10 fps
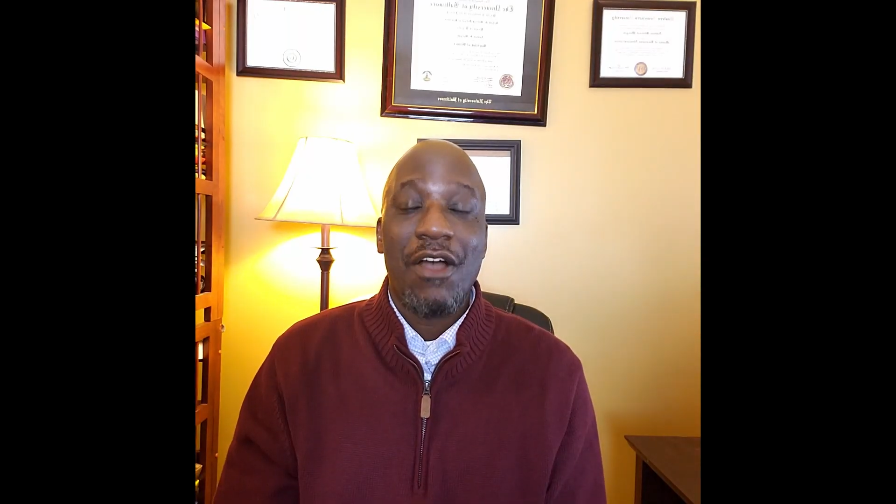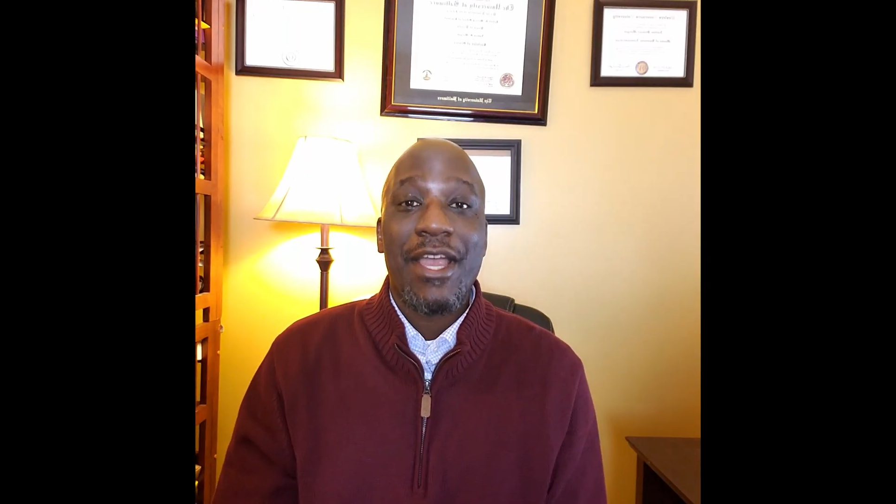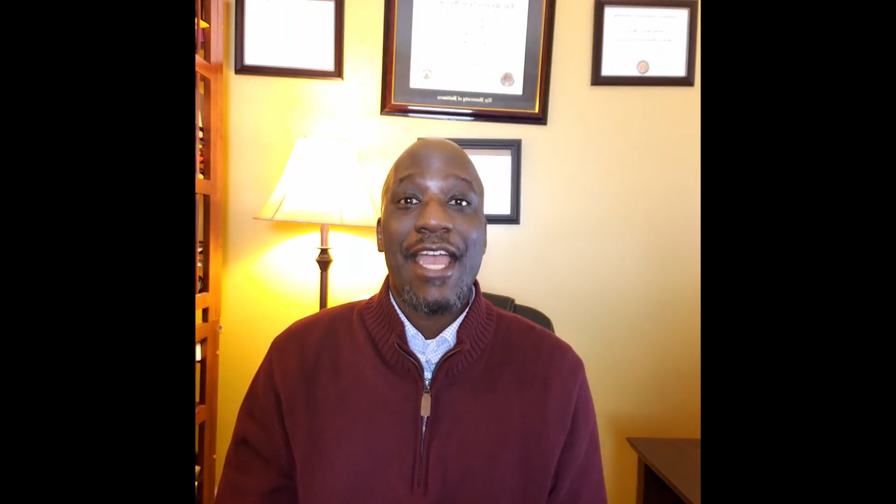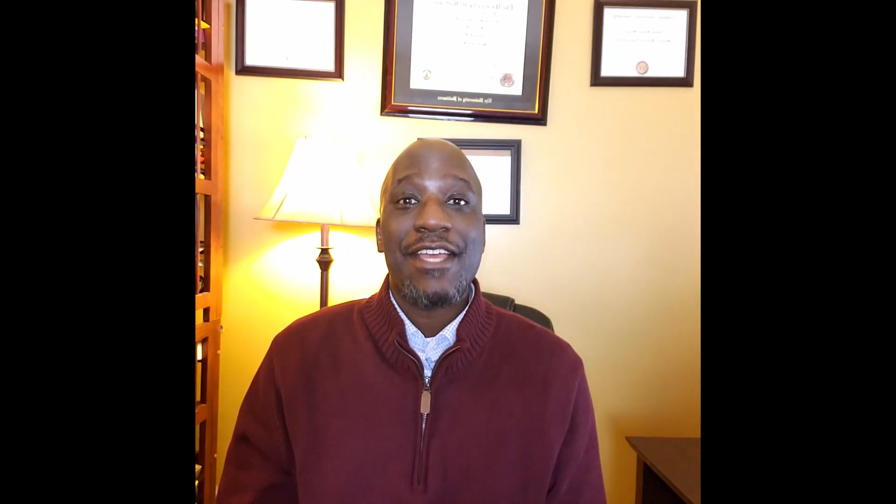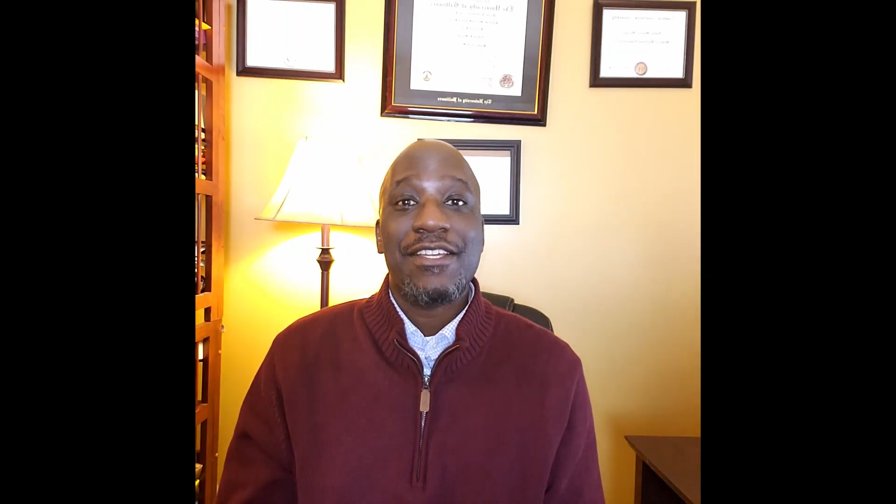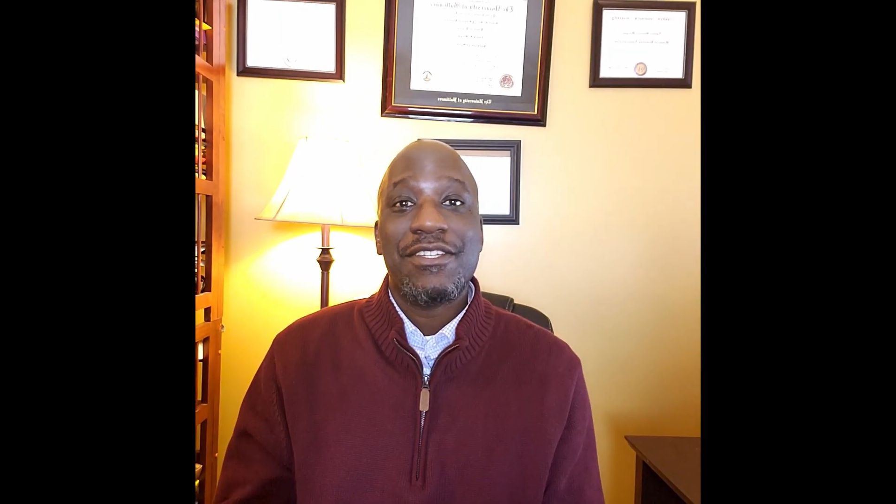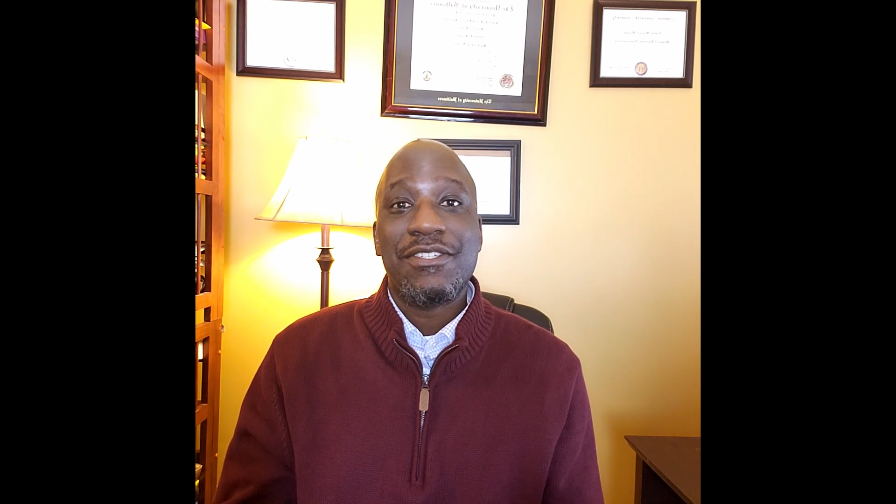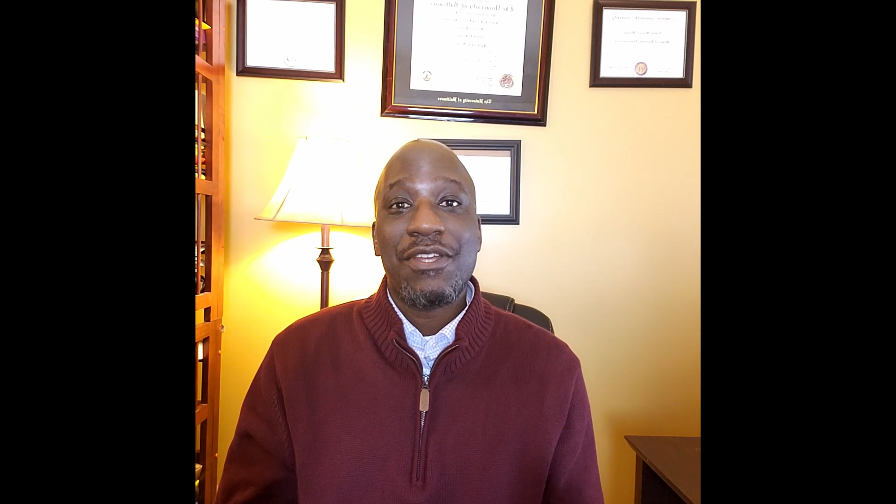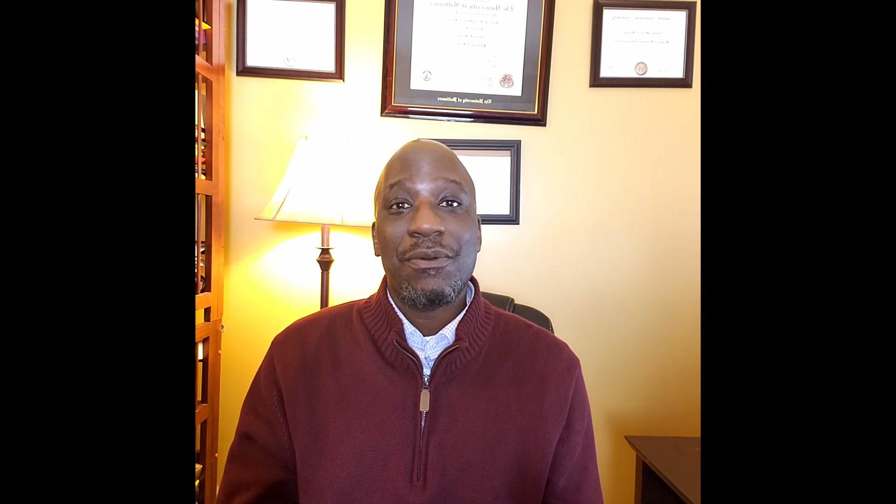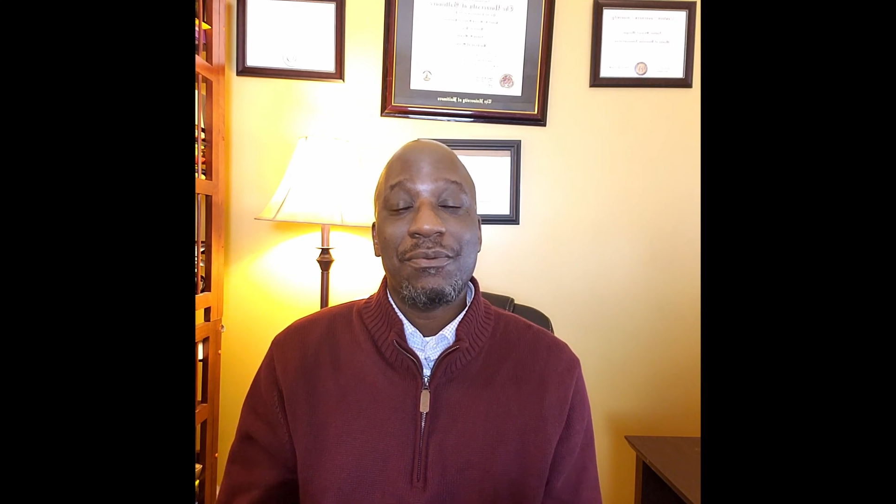Okay,
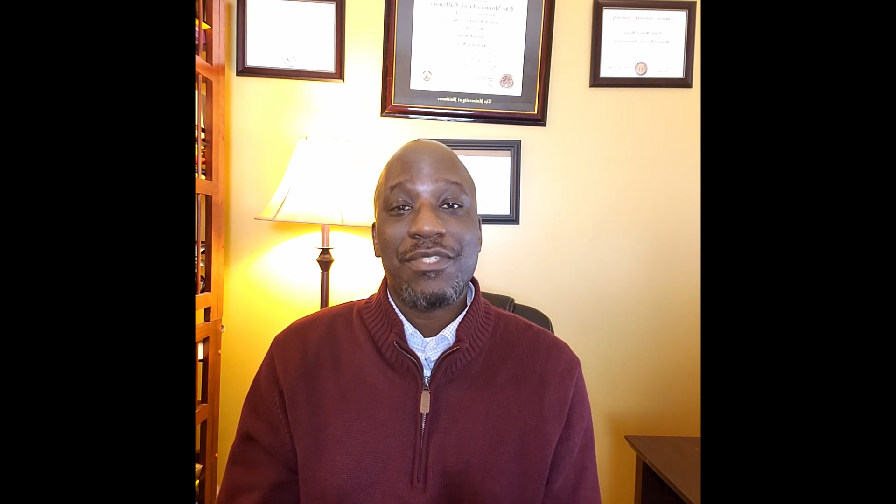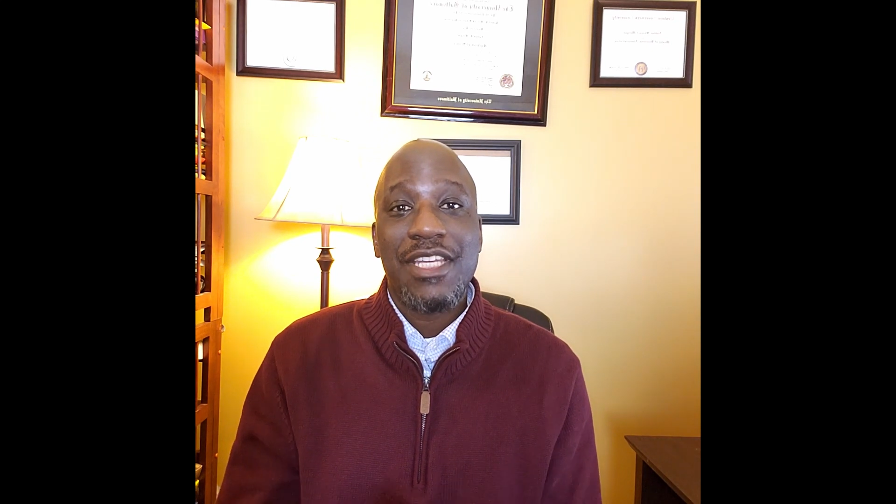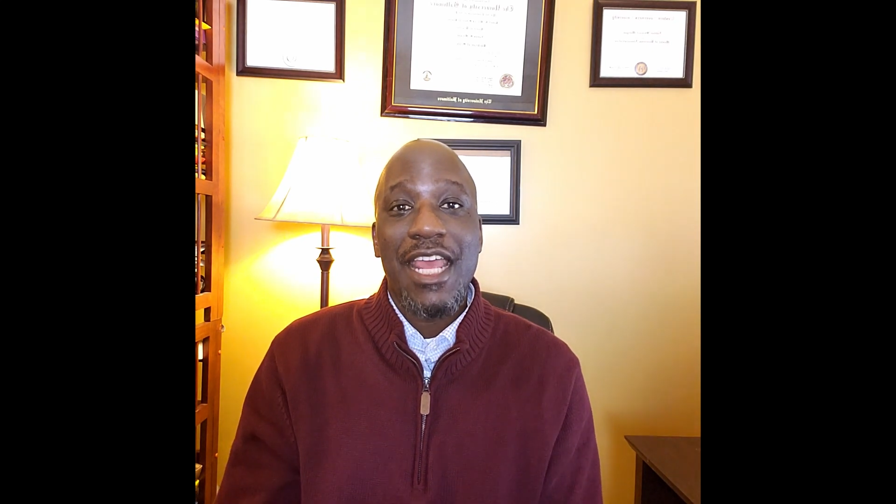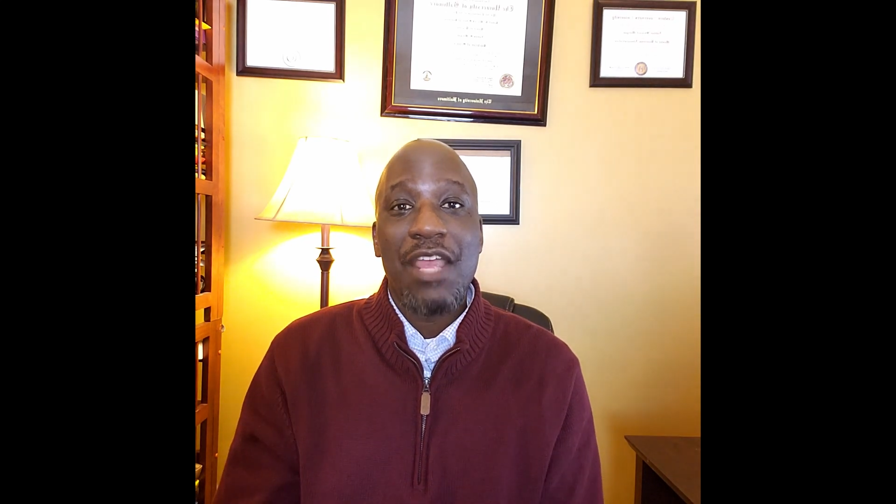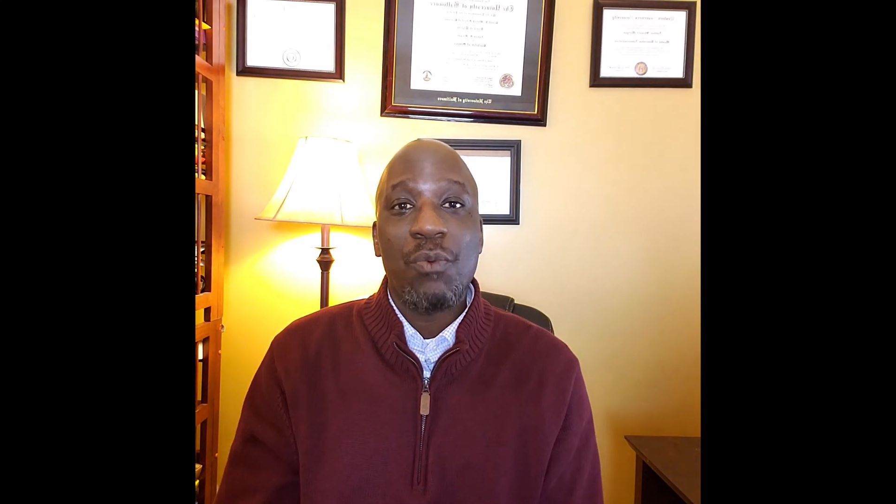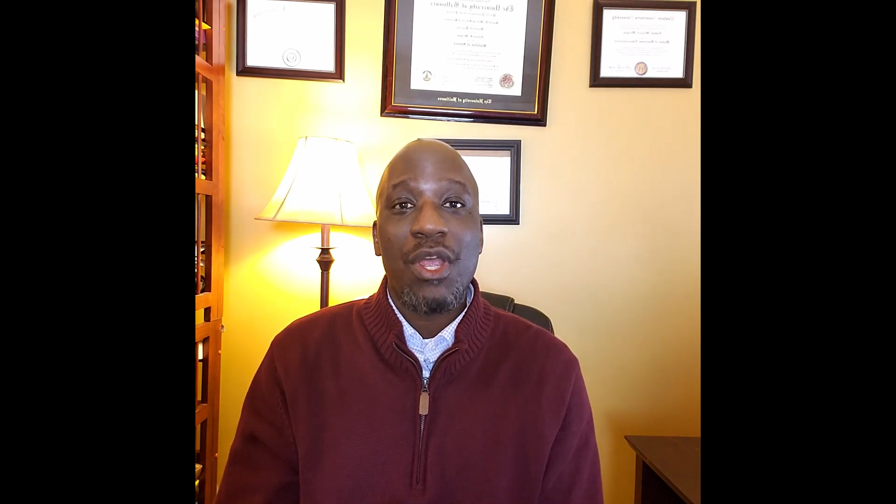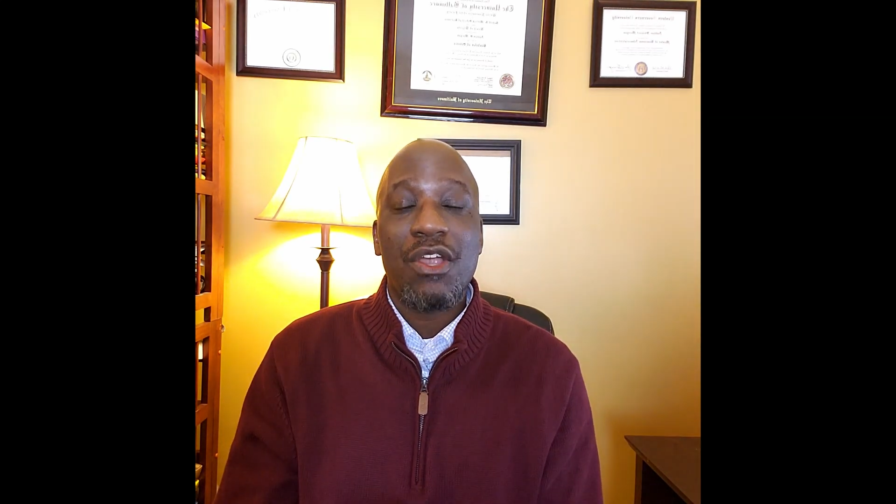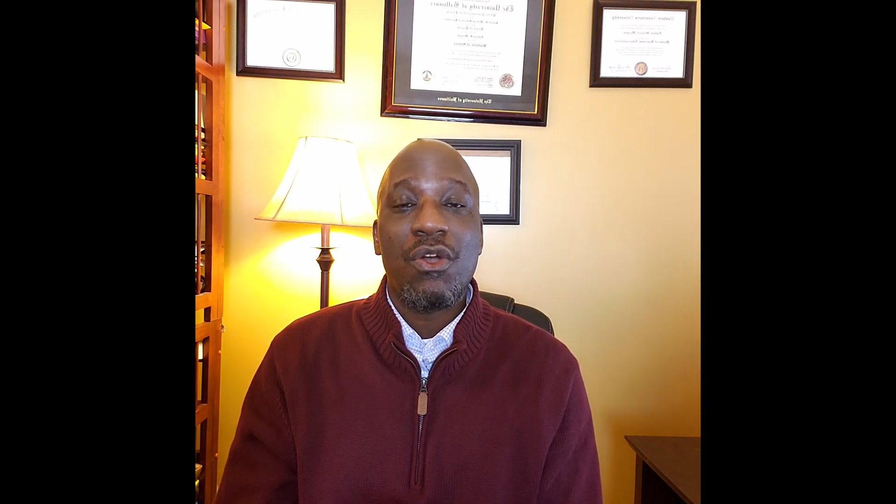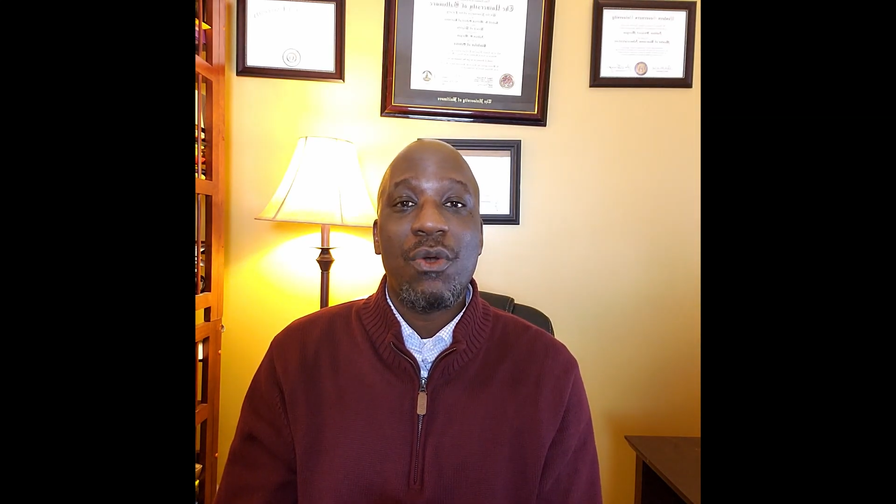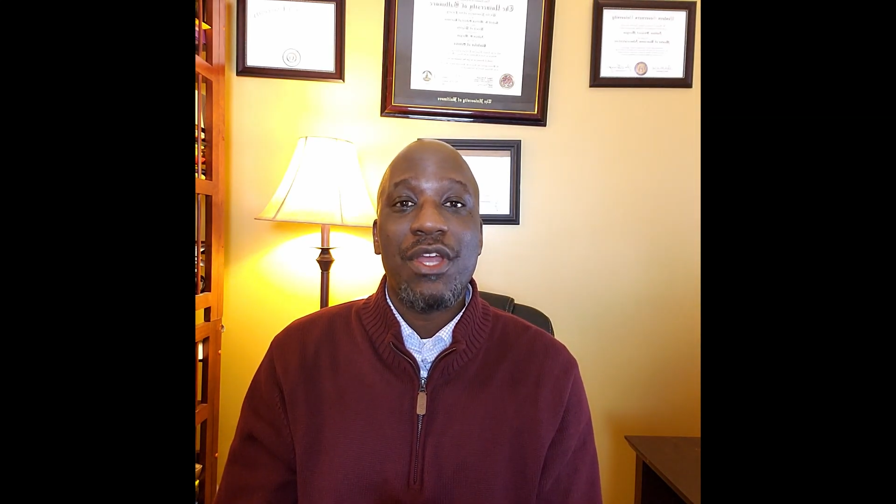so today
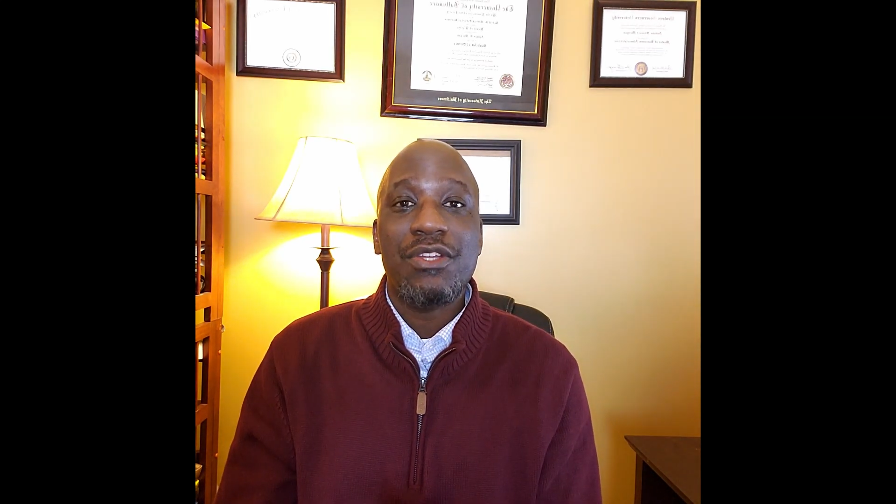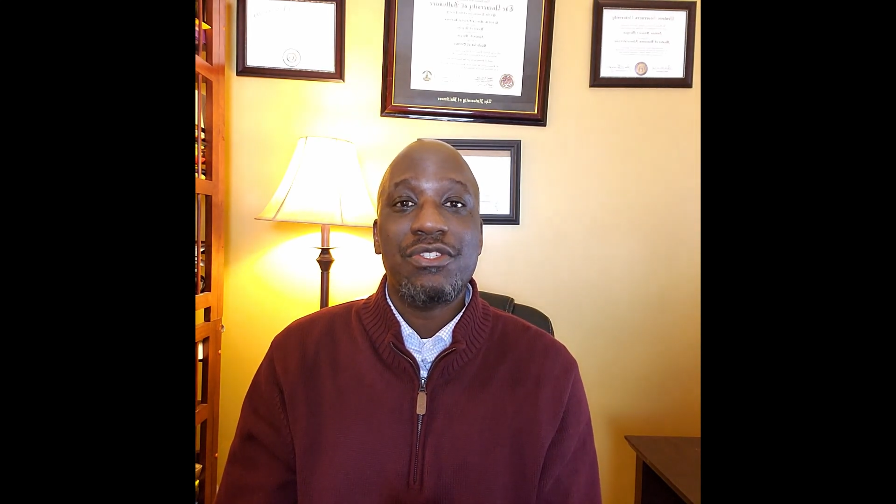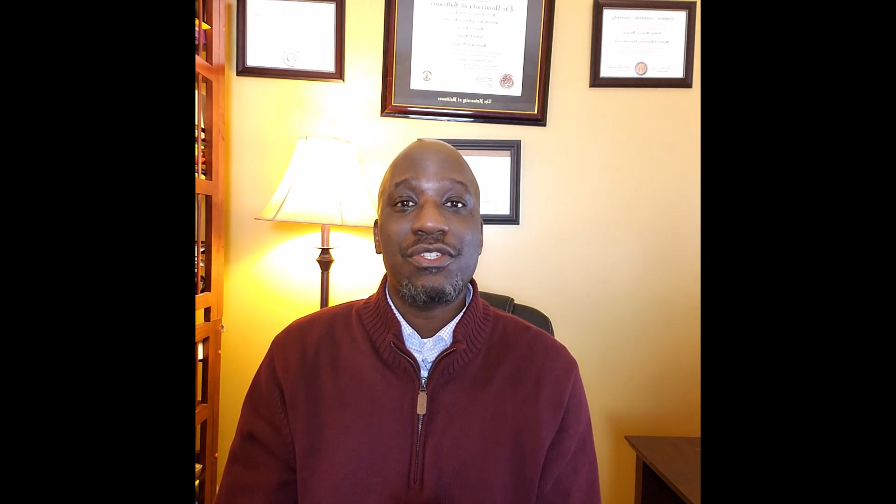we're going